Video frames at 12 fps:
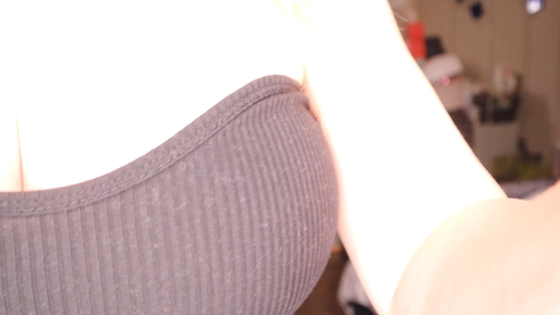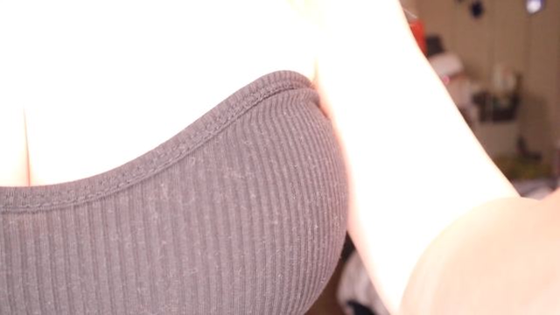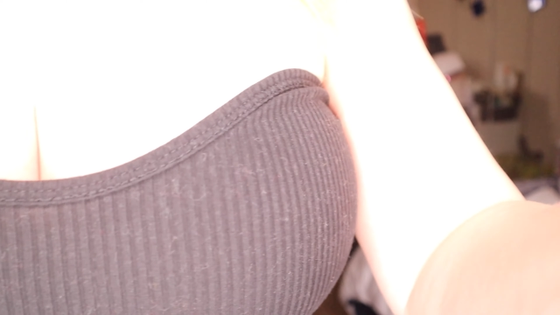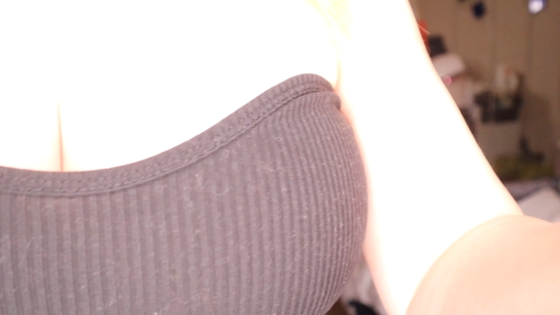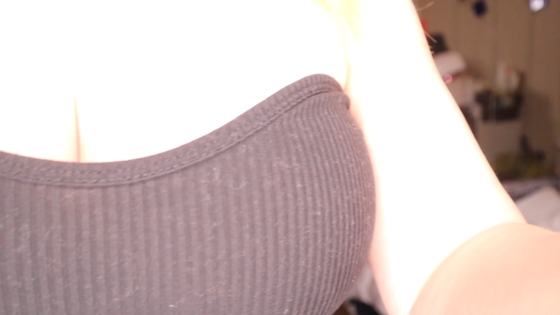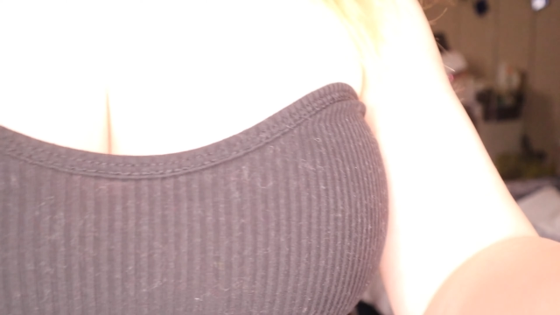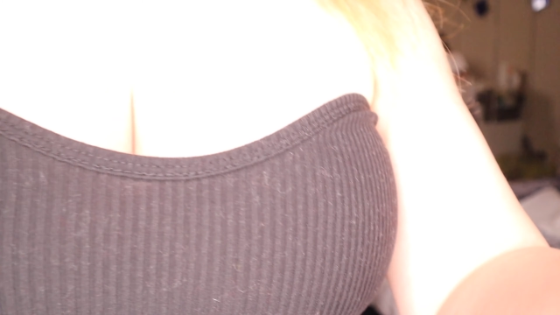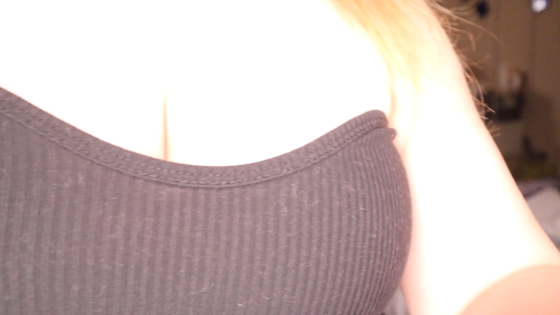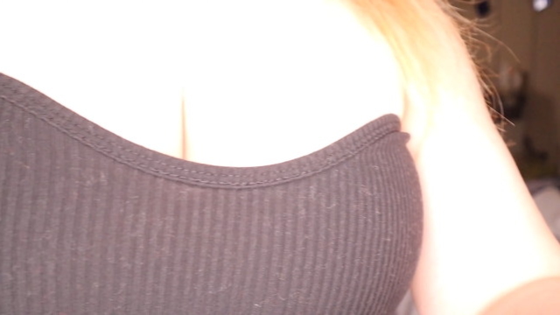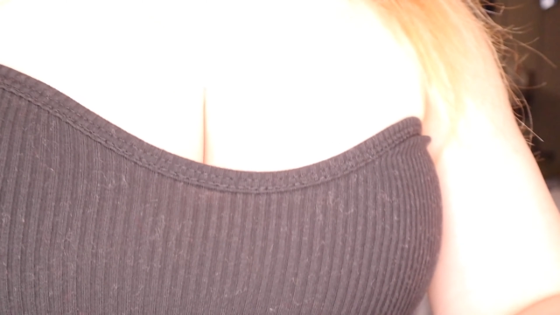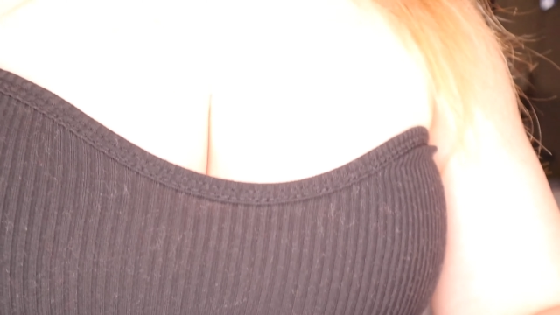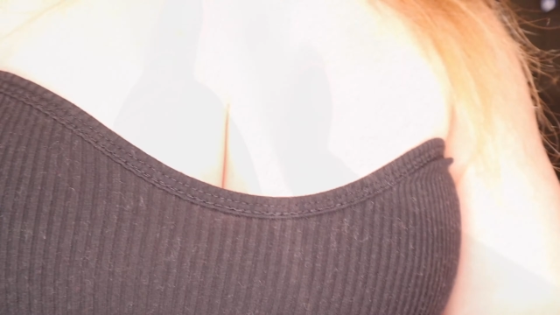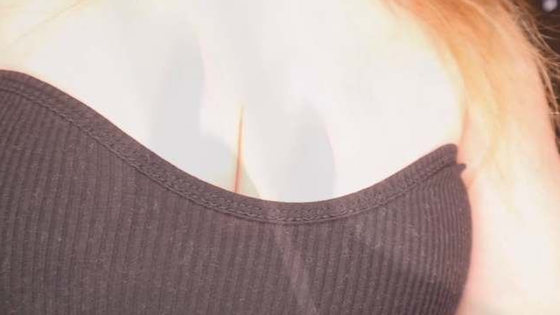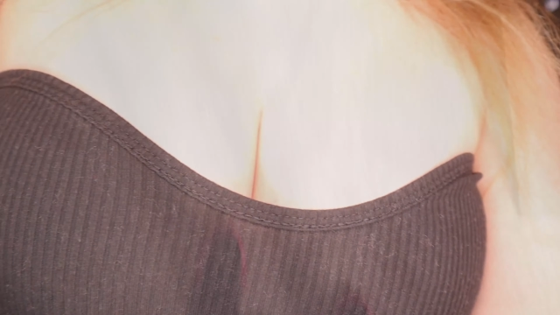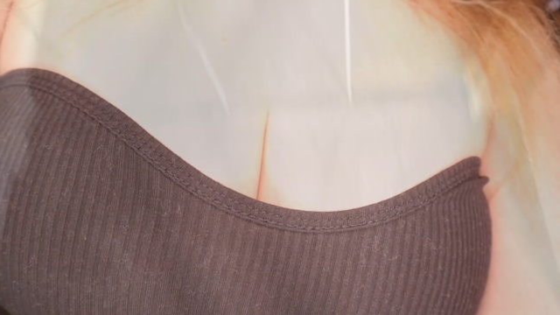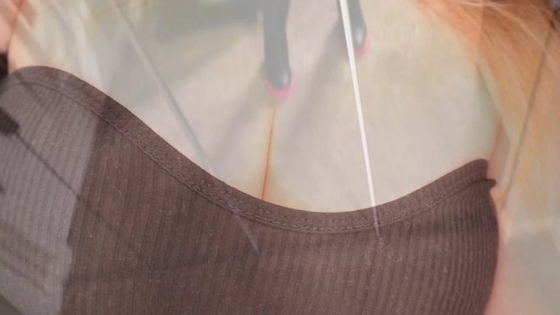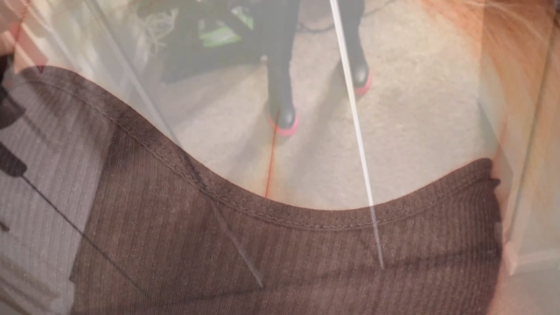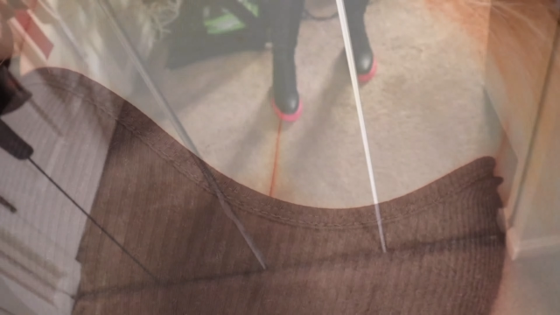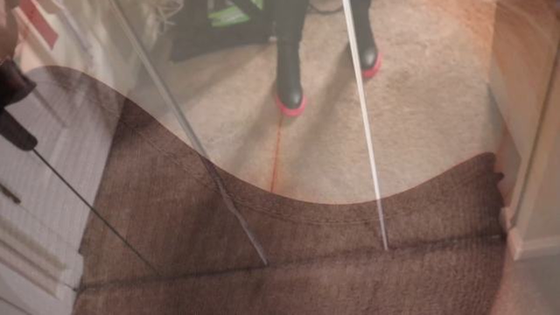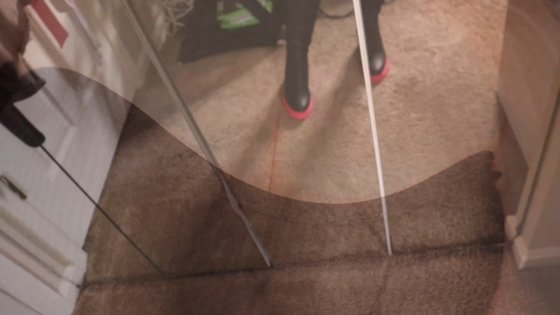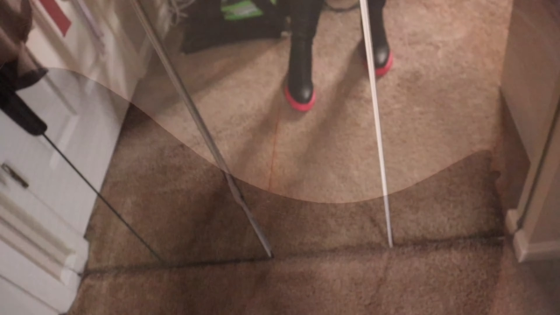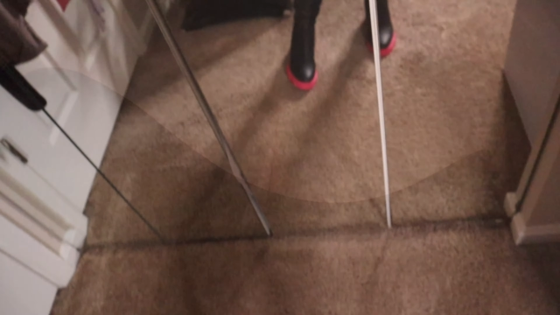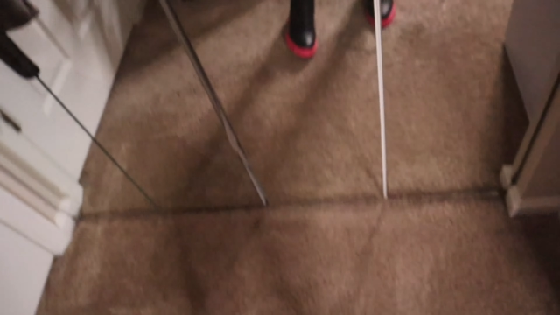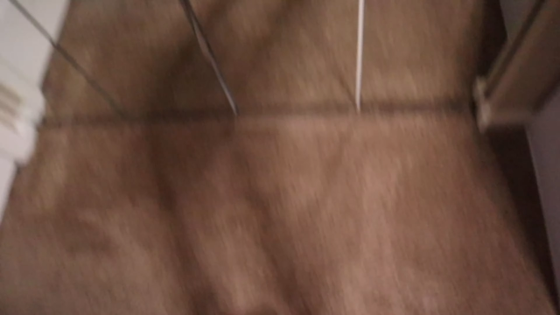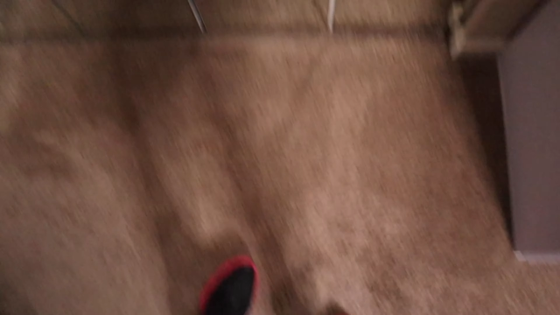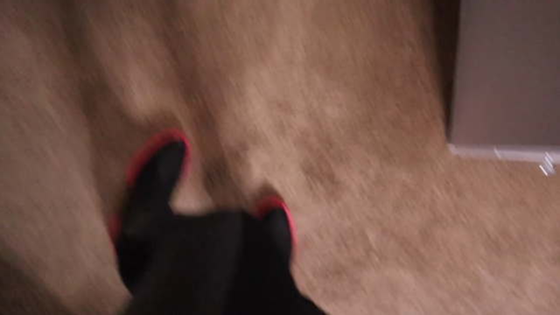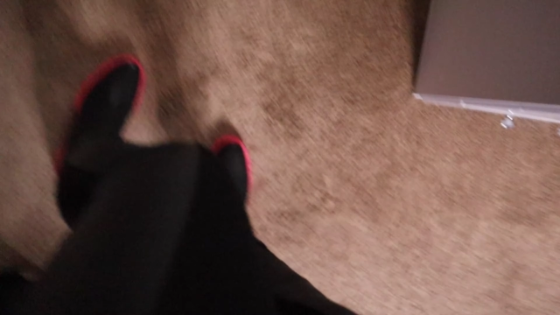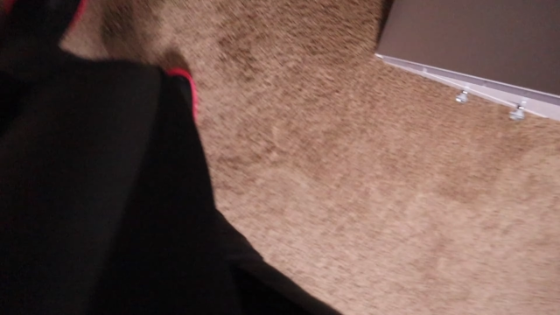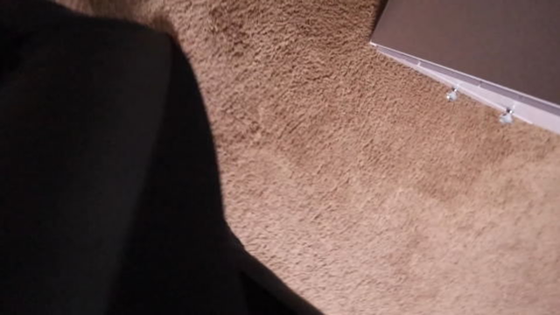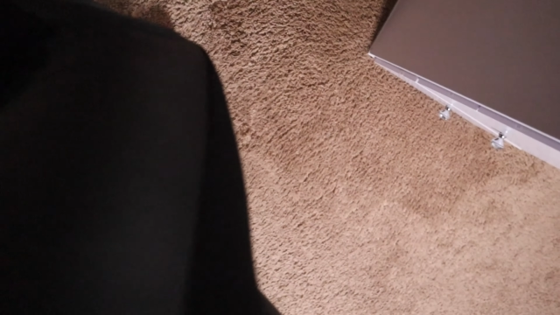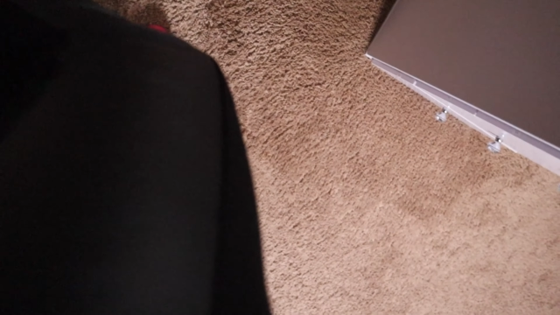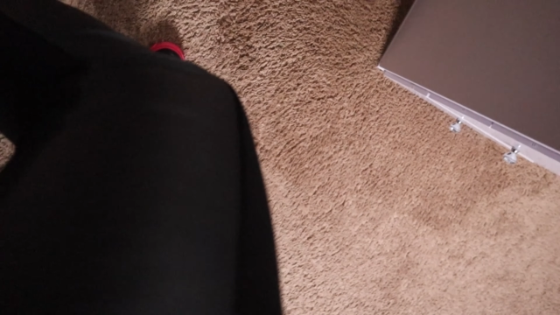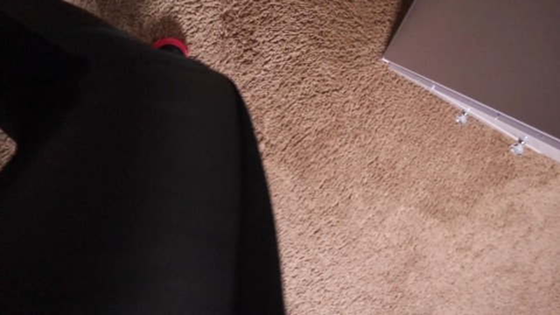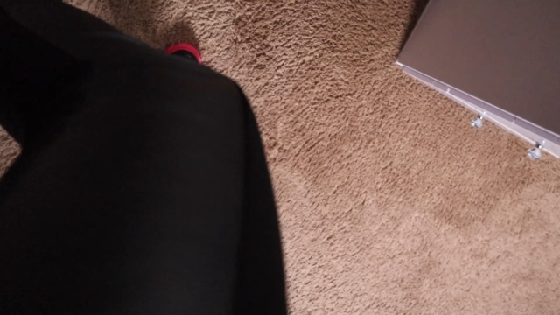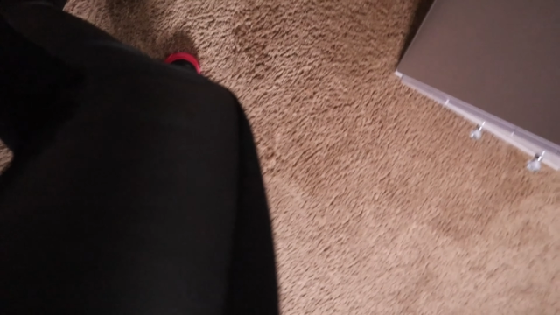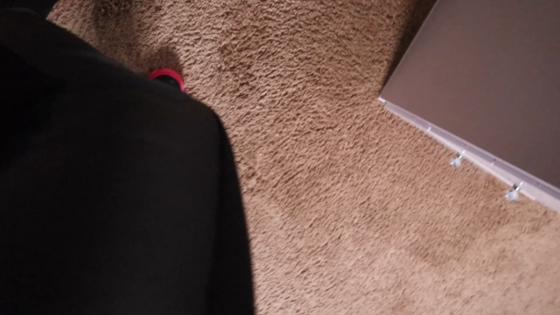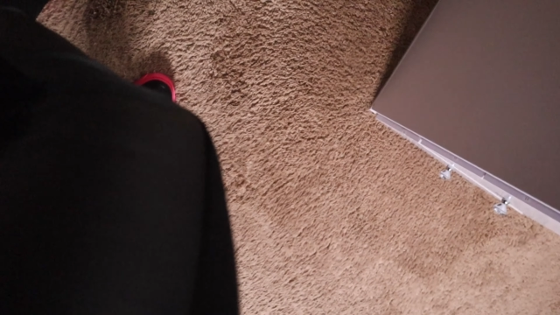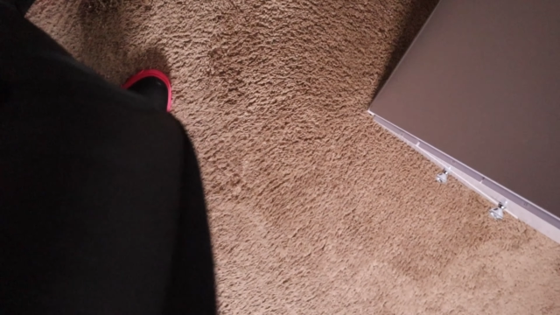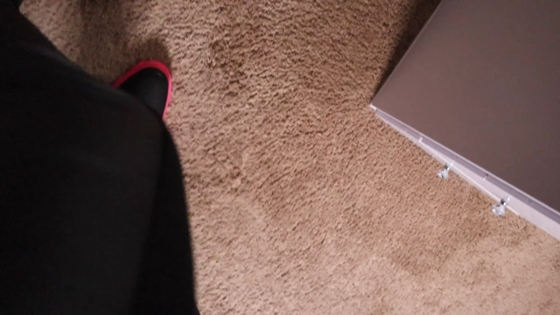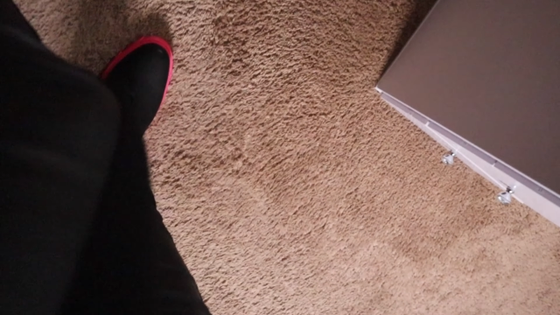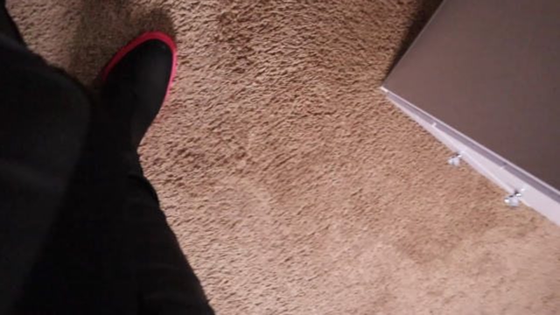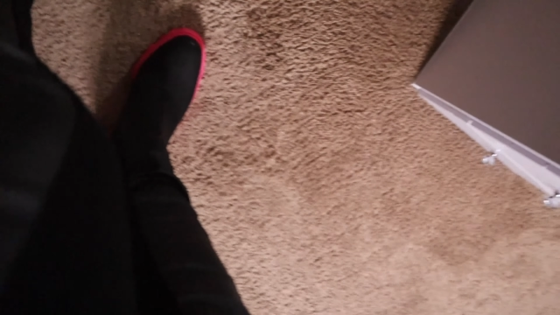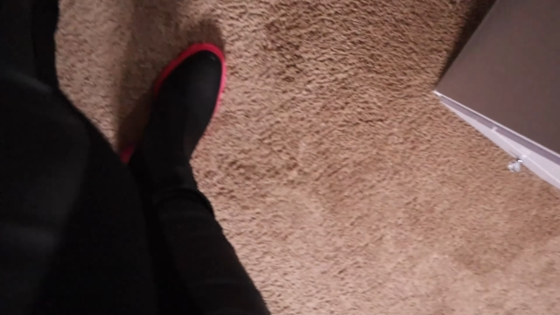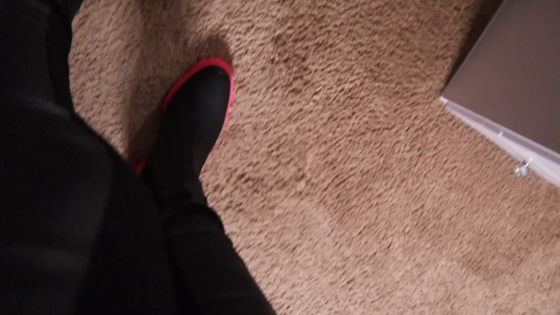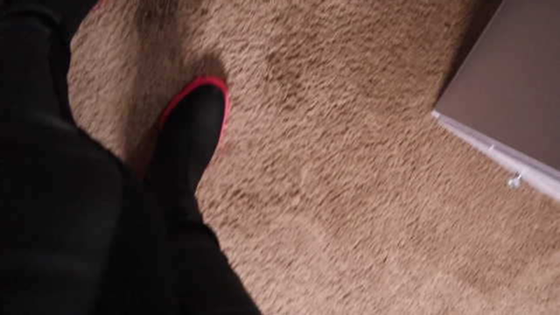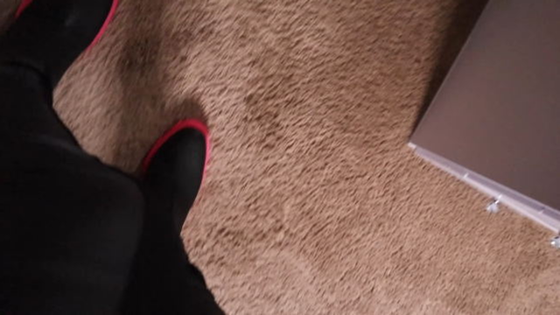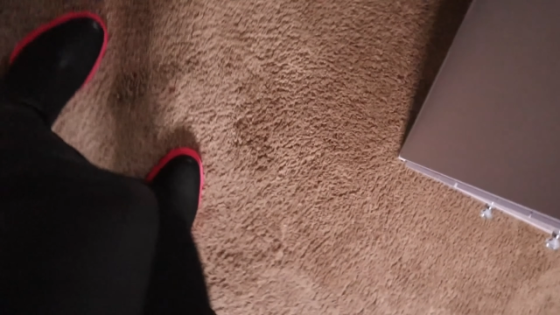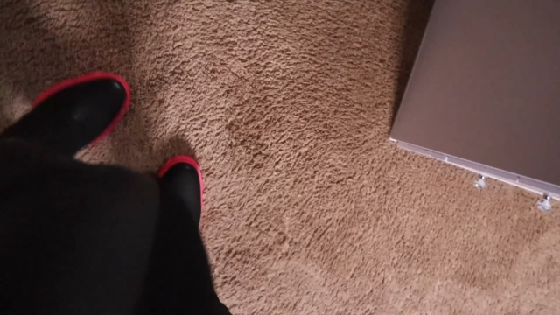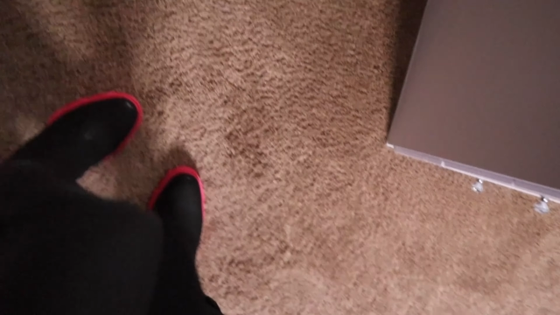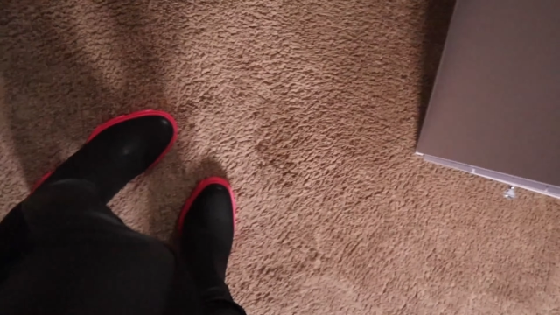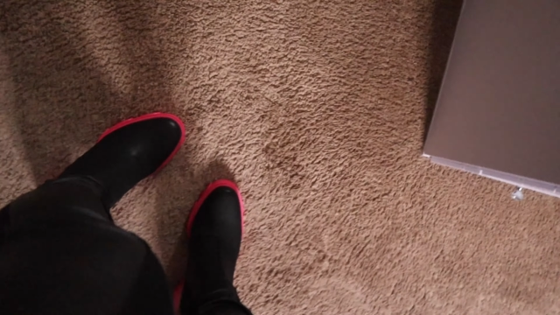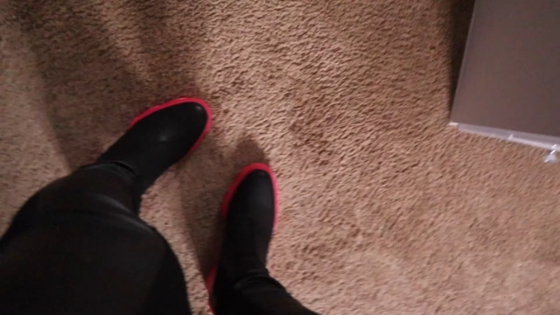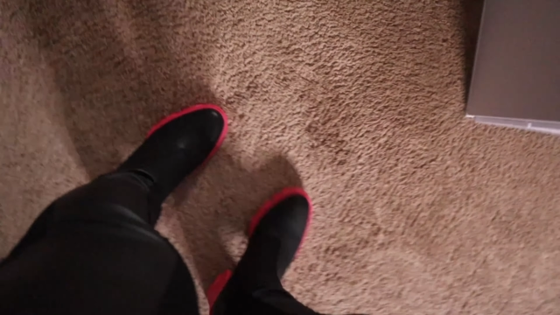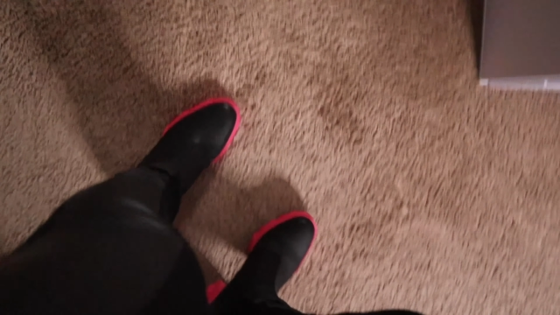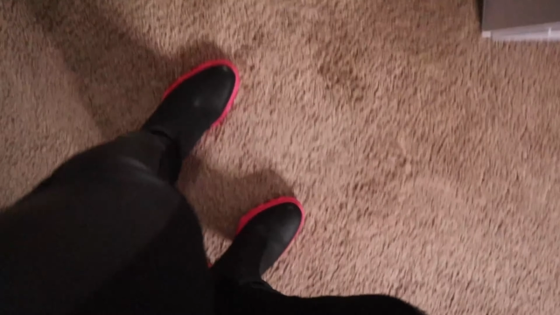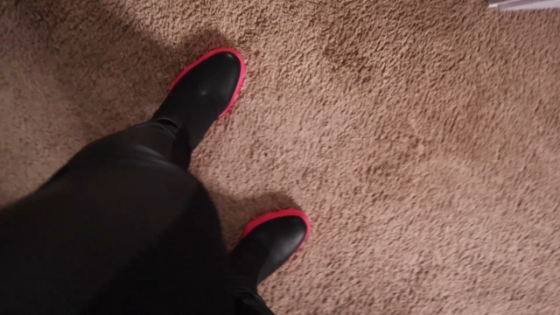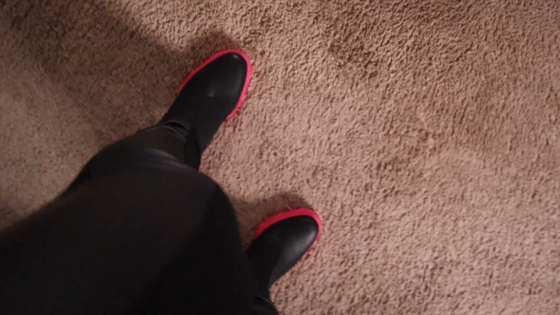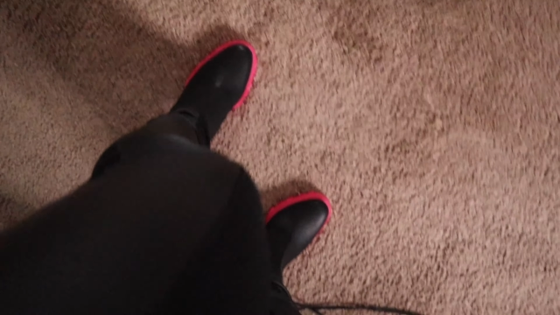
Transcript: No face is visible, so there are no lips to read.